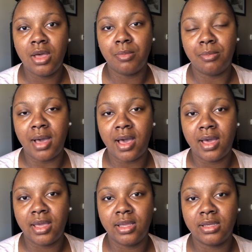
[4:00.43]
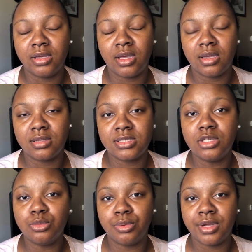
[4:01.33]
my
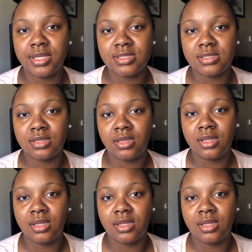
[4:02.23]
silk press